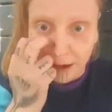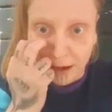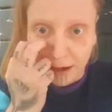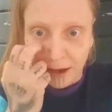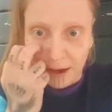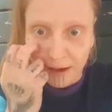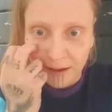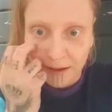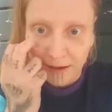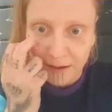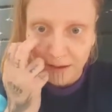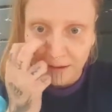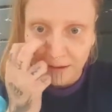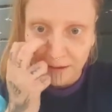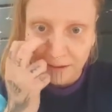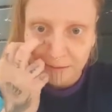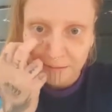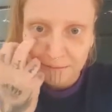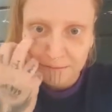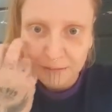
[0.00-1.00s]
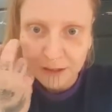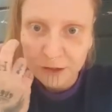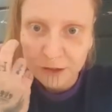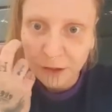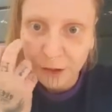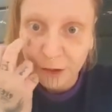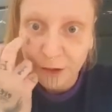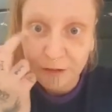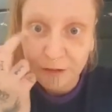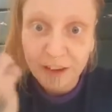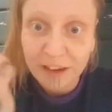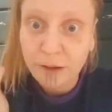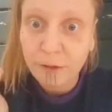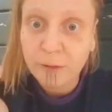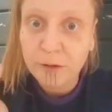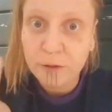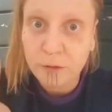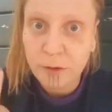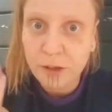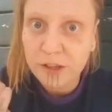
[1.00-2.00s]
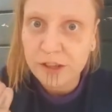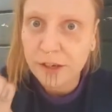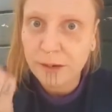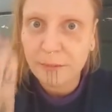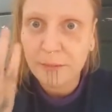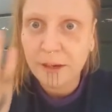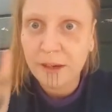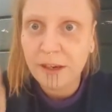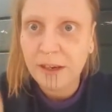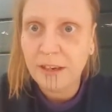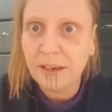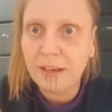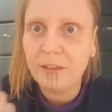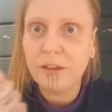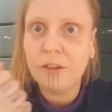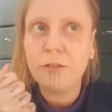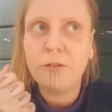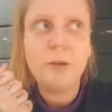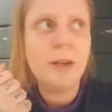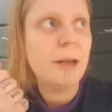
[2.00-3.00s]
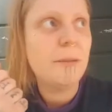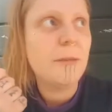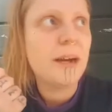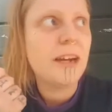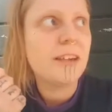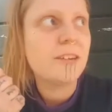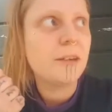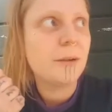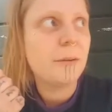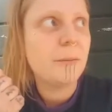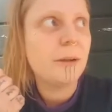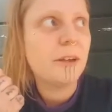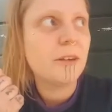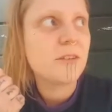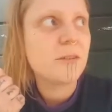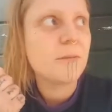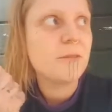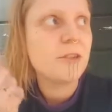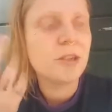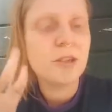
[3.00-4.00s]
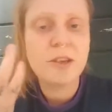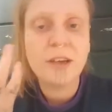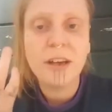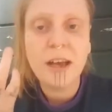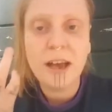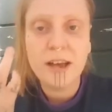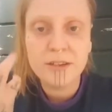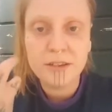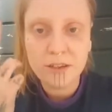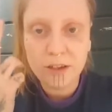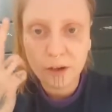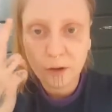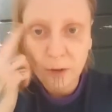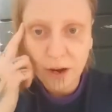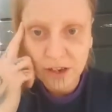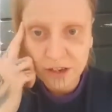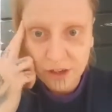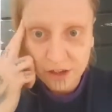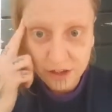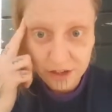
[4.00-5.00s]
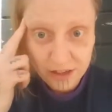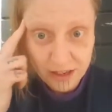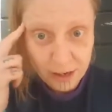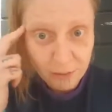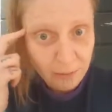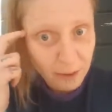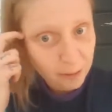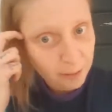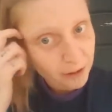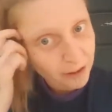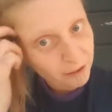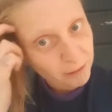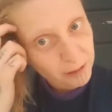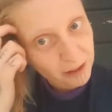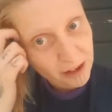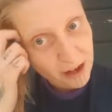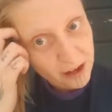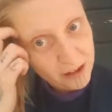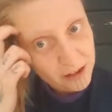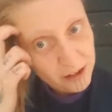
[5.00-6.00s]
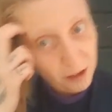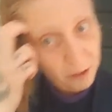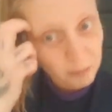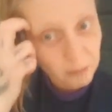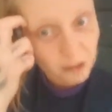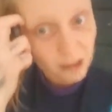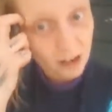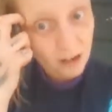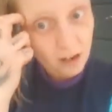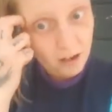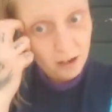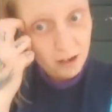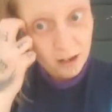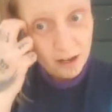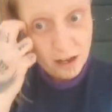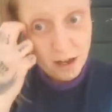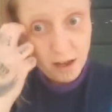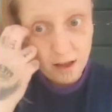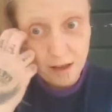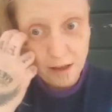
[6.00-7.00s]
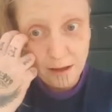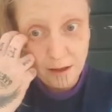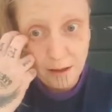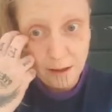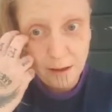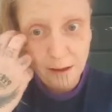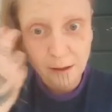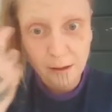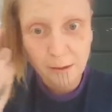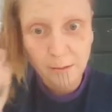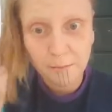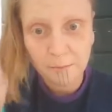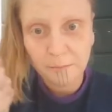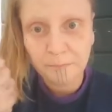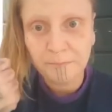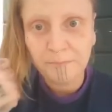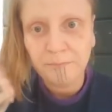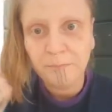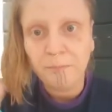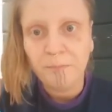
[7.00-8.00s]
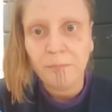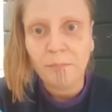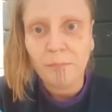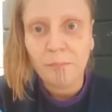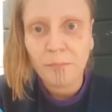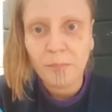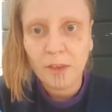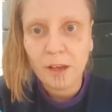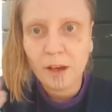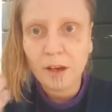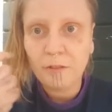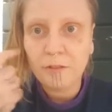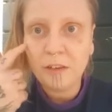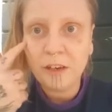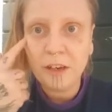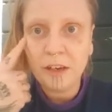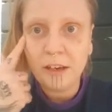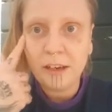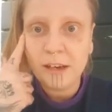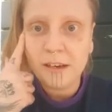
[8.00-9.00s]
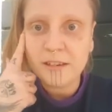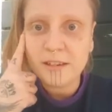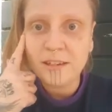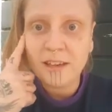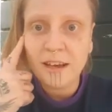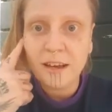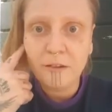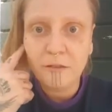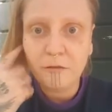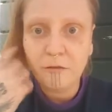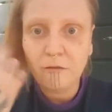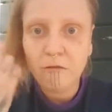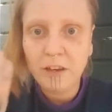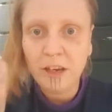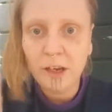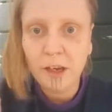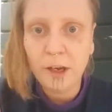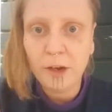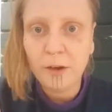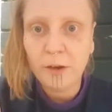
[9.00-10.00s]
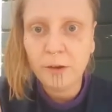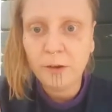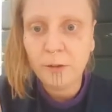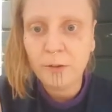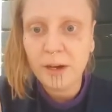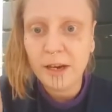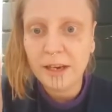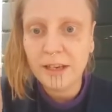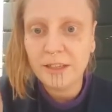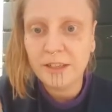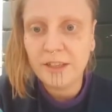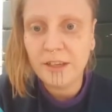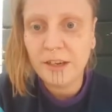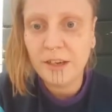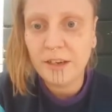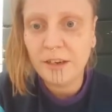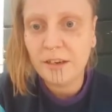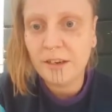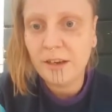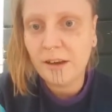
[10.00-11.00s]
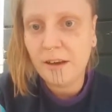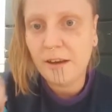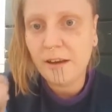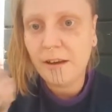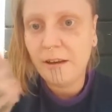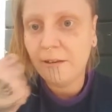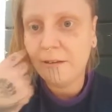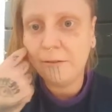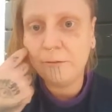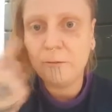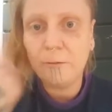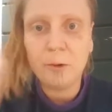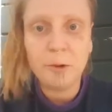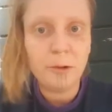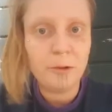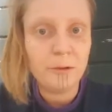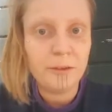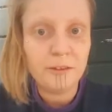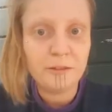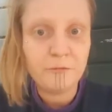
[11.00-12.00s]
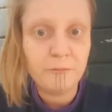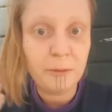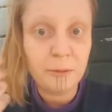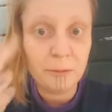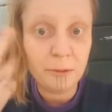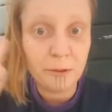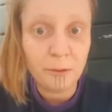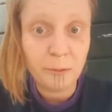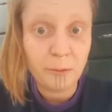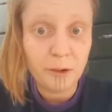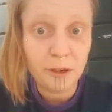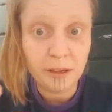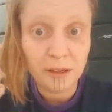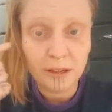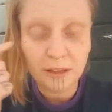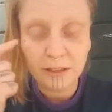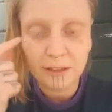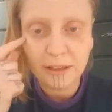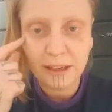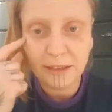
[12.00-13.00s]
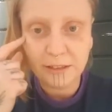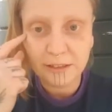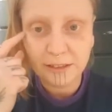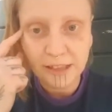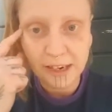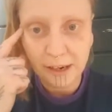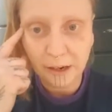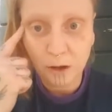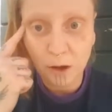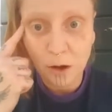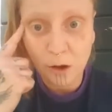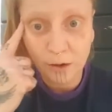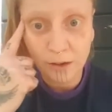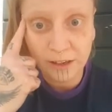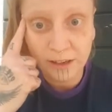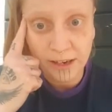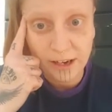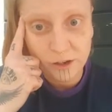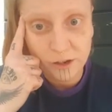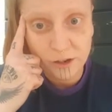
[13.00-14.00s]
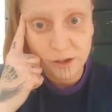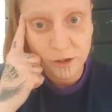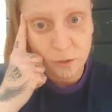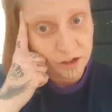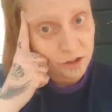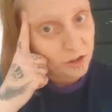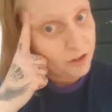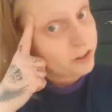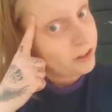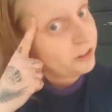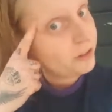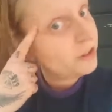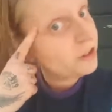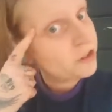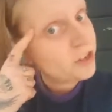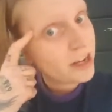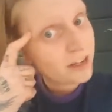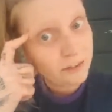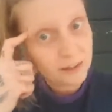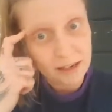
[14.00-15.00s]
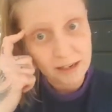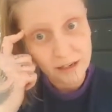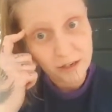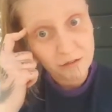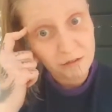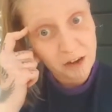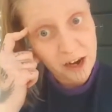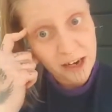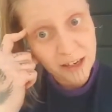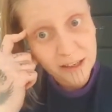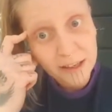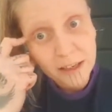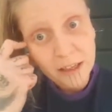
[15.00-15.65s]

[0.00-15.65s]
I don't know if anyone's watching, but it doesn't really matter because I'm just going to answer the questions that people have been asking me after the last live video I did. And well, if people want to like tag along and ask questions in the chat, that's fine.